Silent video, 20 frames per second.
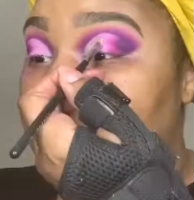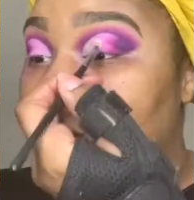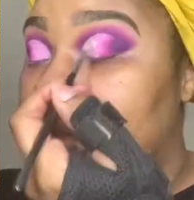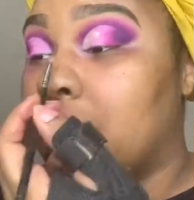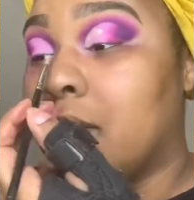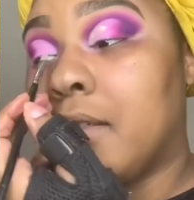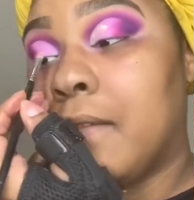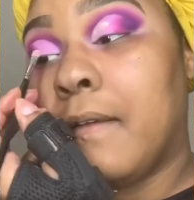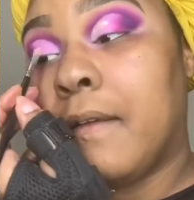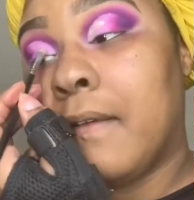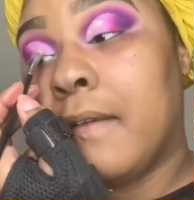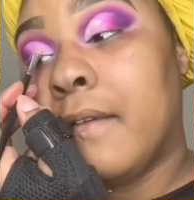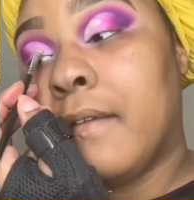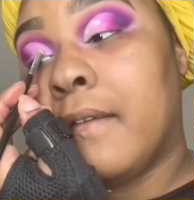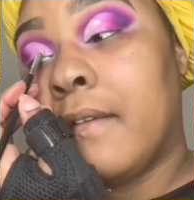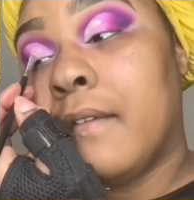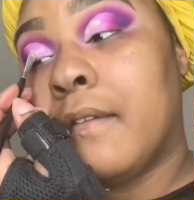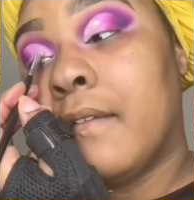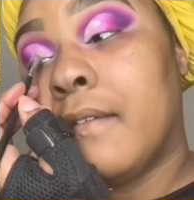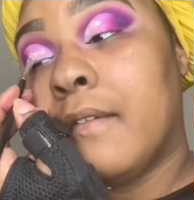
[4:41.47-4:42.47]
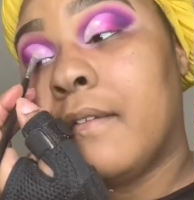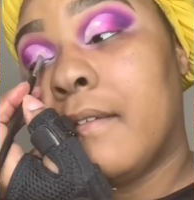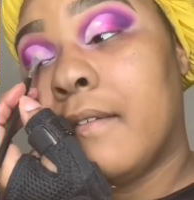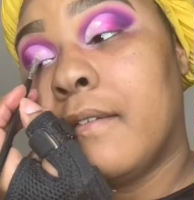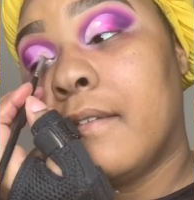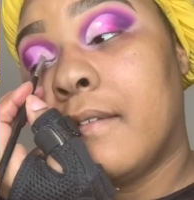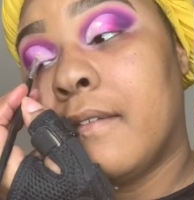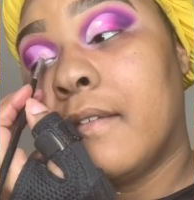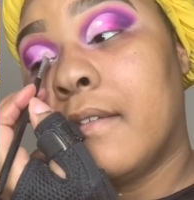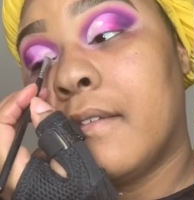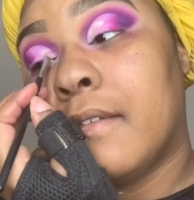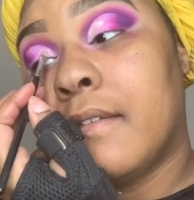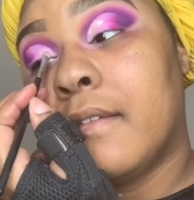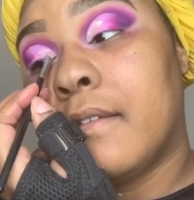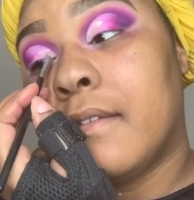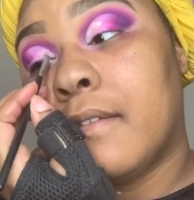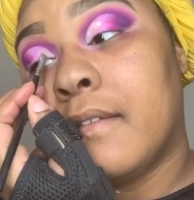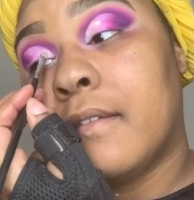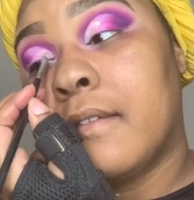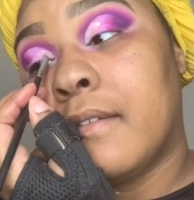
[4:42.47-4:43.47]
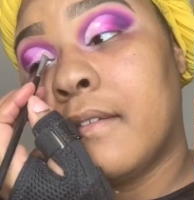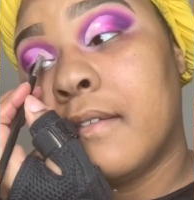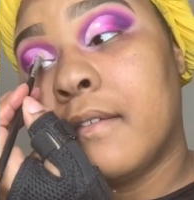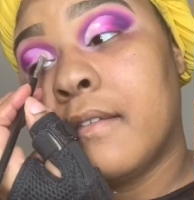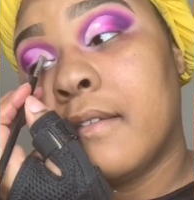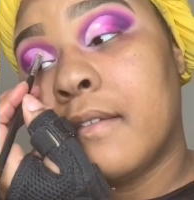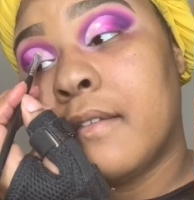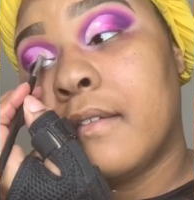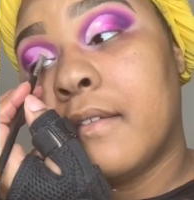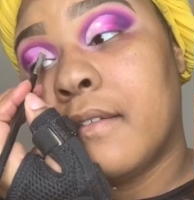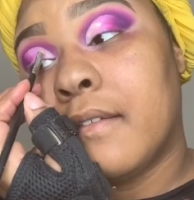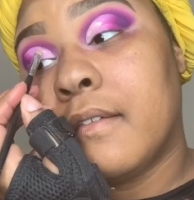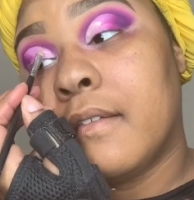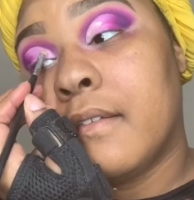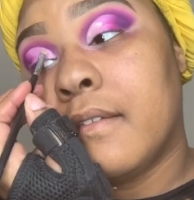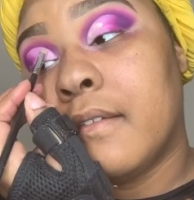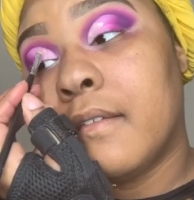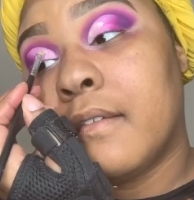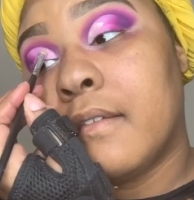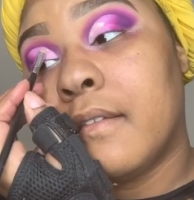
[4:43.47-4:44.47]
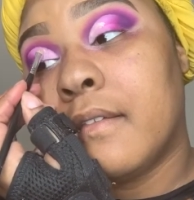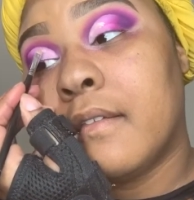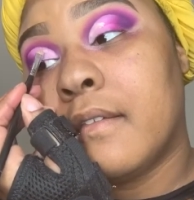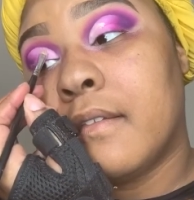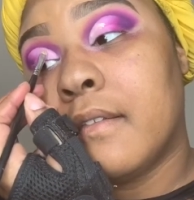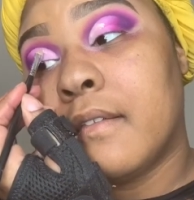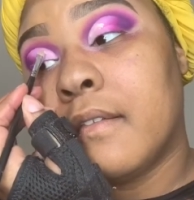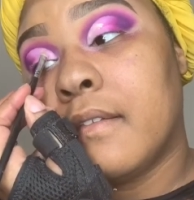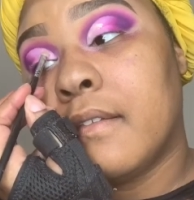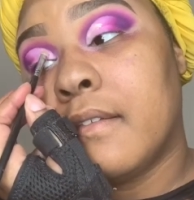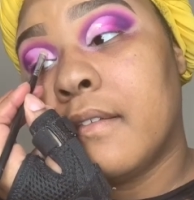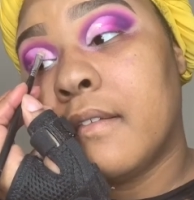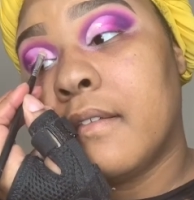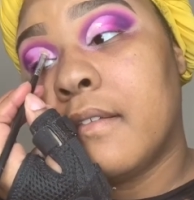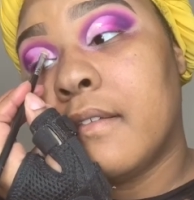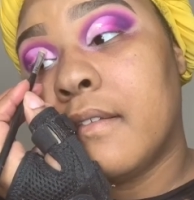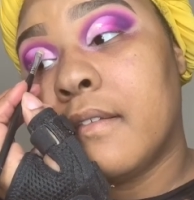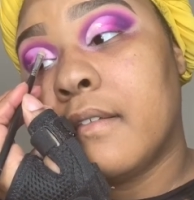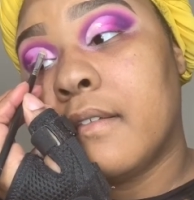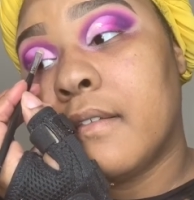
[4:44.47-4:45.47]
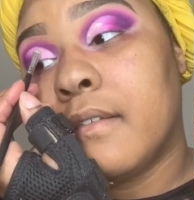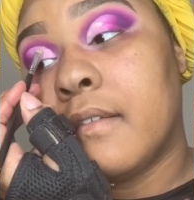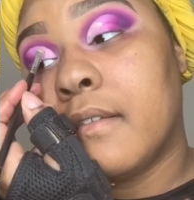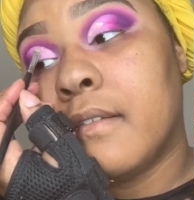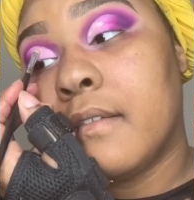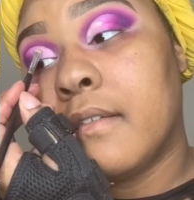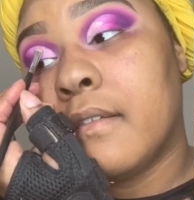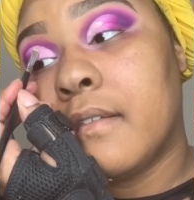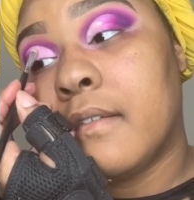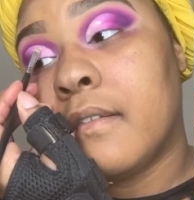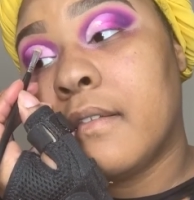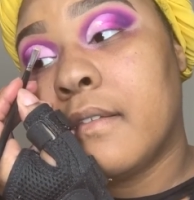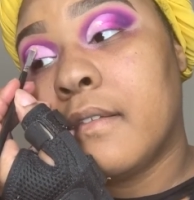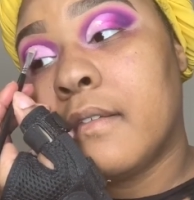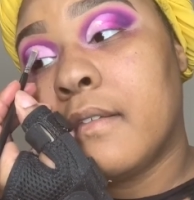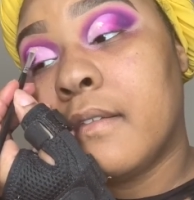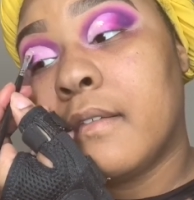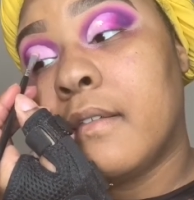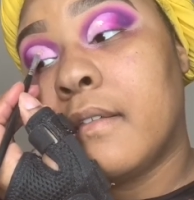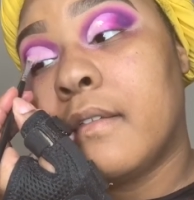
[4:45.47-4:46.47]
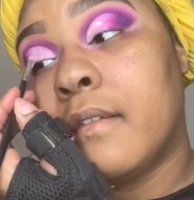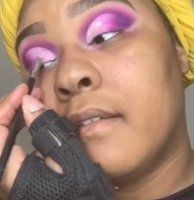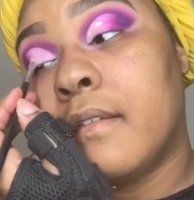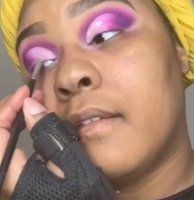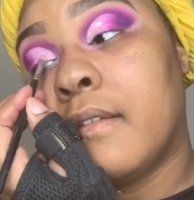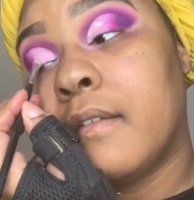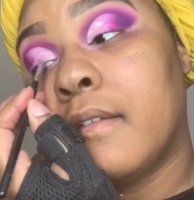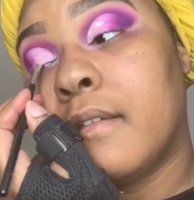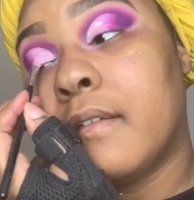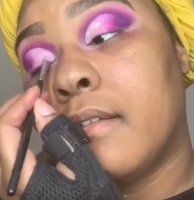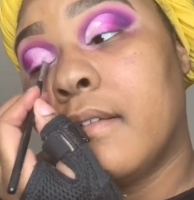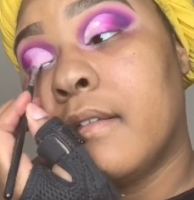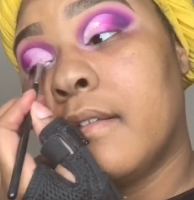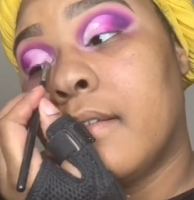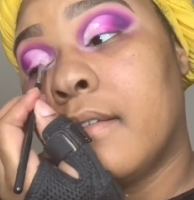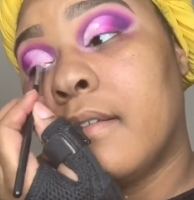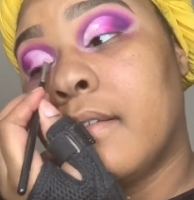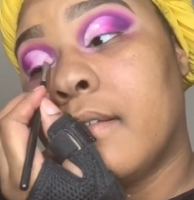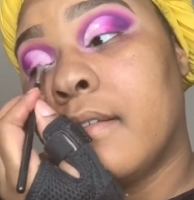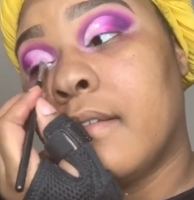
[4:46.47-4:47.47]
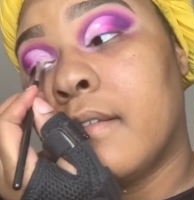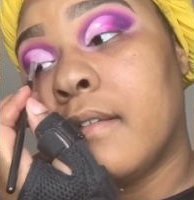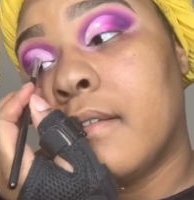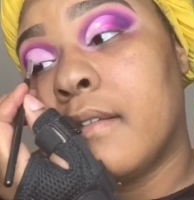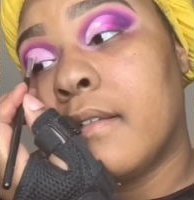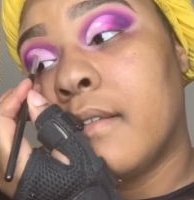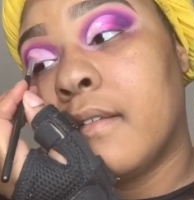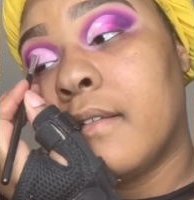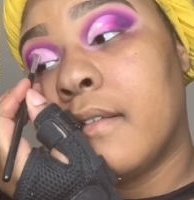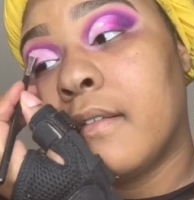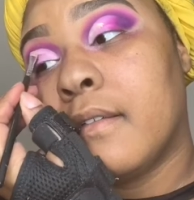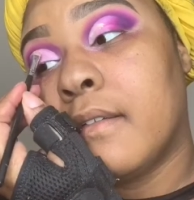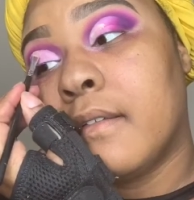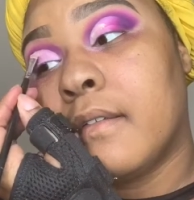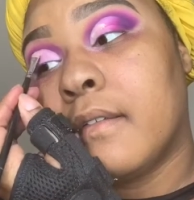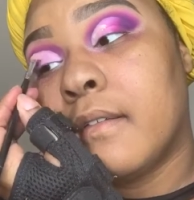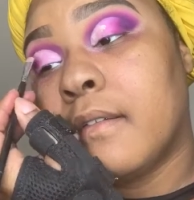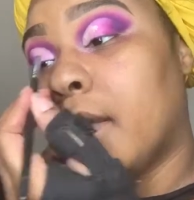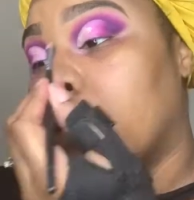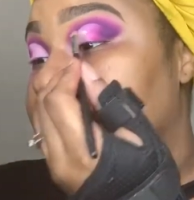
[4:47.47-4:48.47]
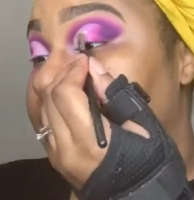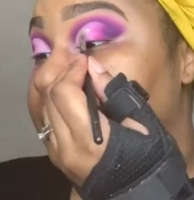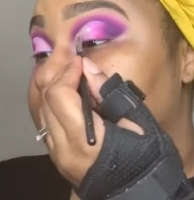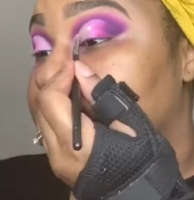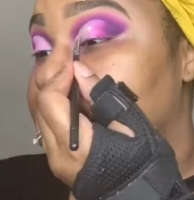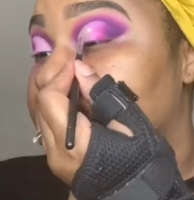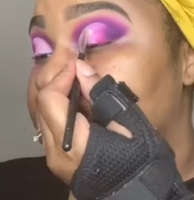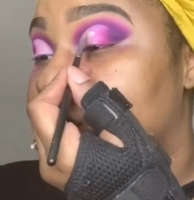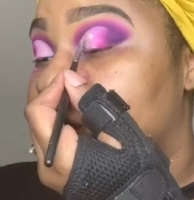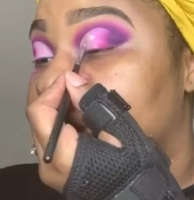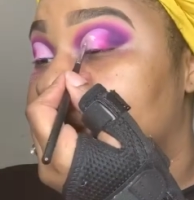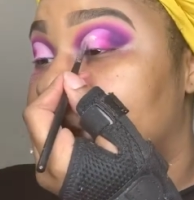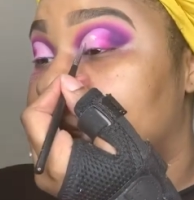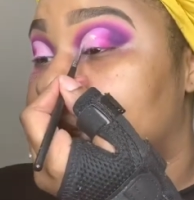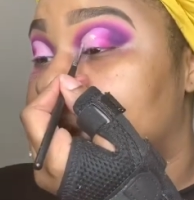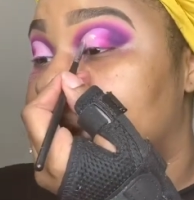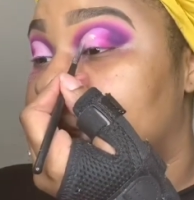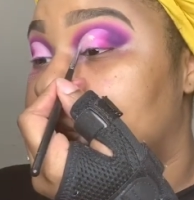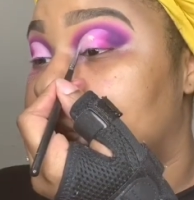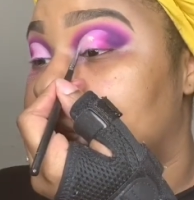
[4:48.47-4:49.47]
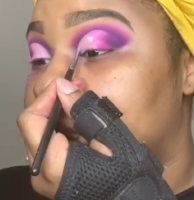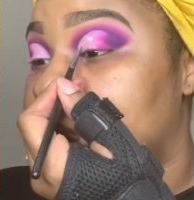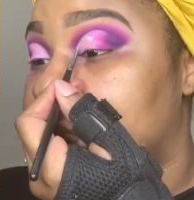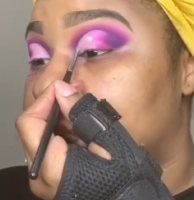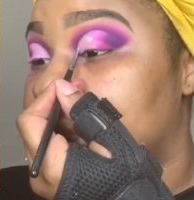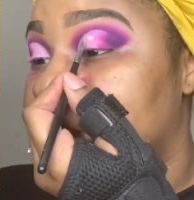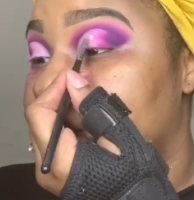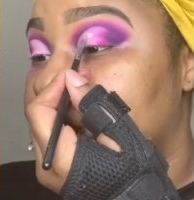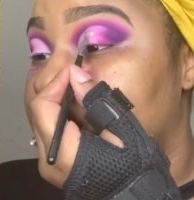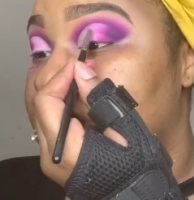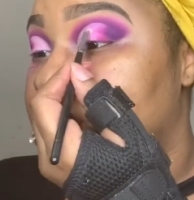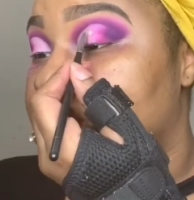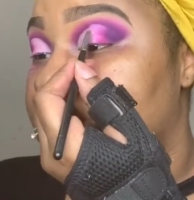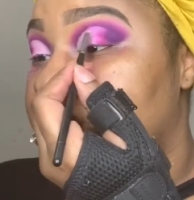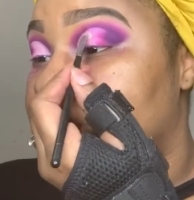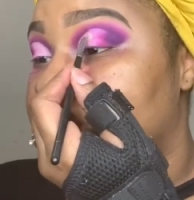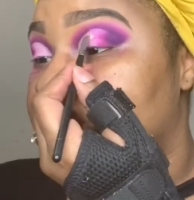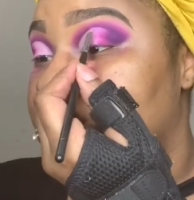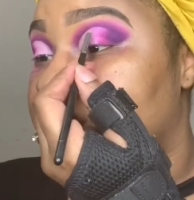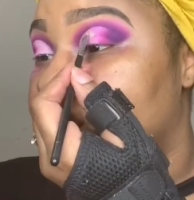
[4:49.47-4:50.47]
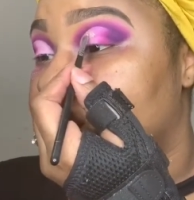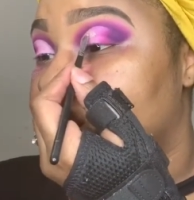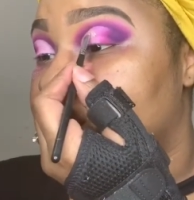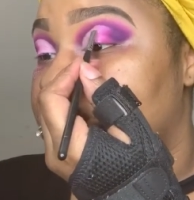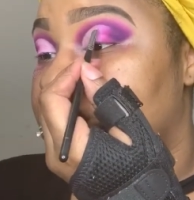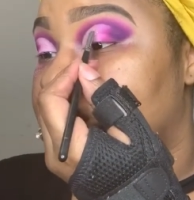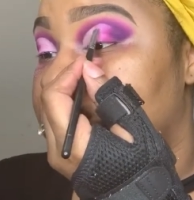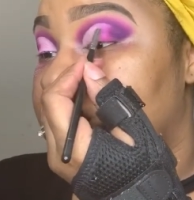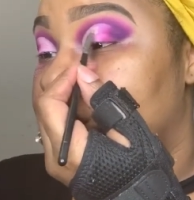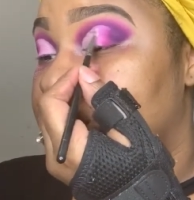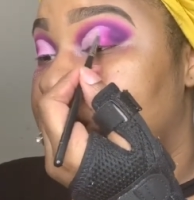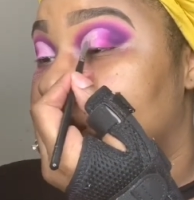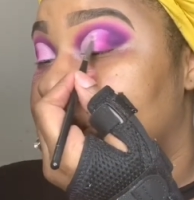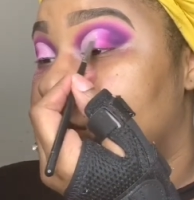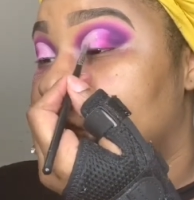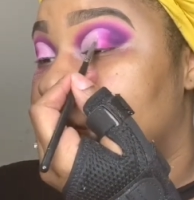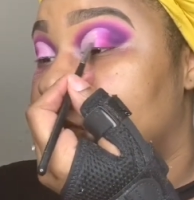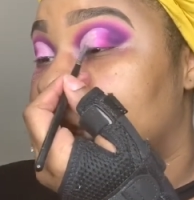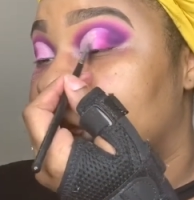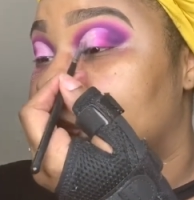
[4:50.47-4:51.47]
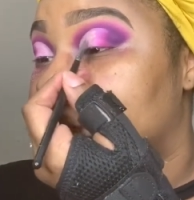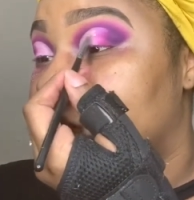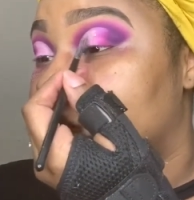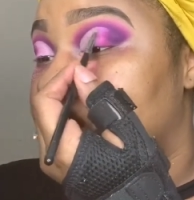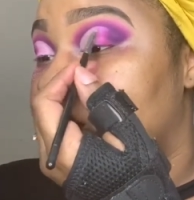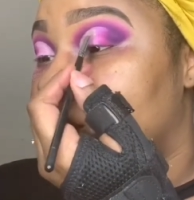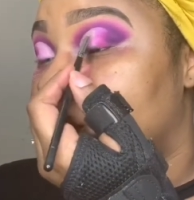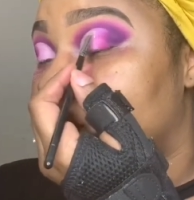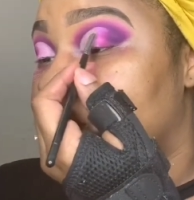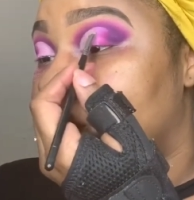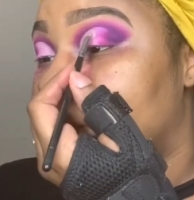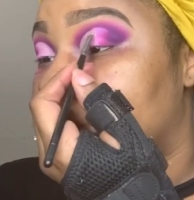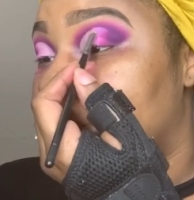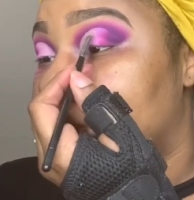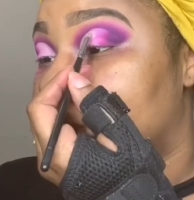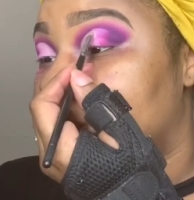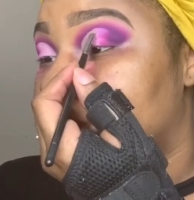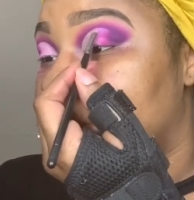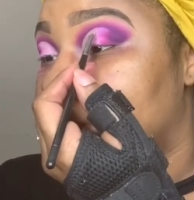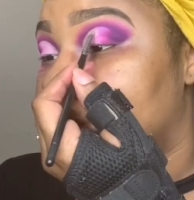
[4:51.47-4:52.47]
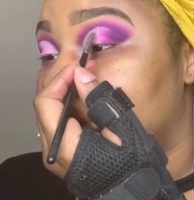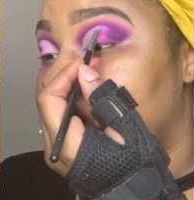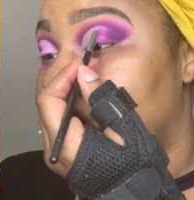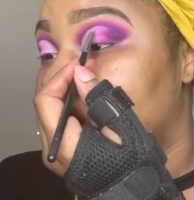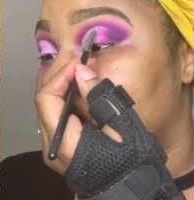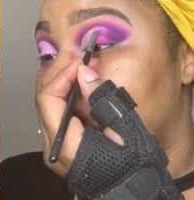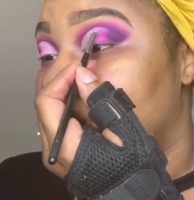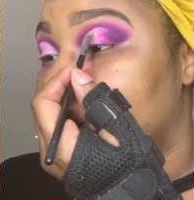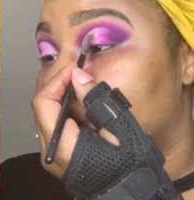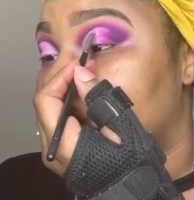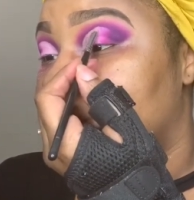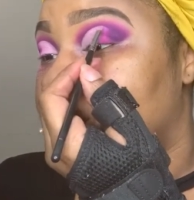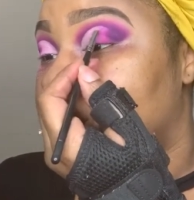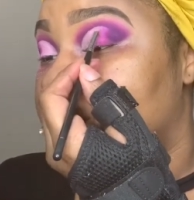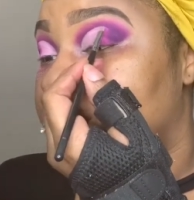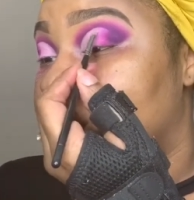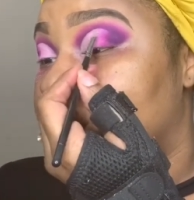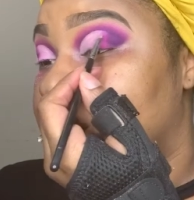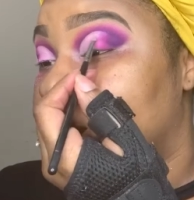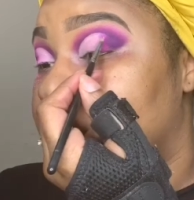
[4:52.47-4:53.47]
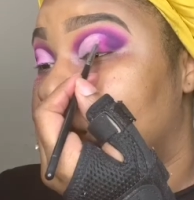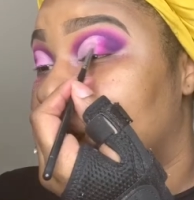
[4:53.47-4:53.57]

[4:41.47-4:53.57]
So I just went in with the NYX glitter primer because I will be using glitter in this look. I'm just putting that over the pink area, the light bubblegum pink area.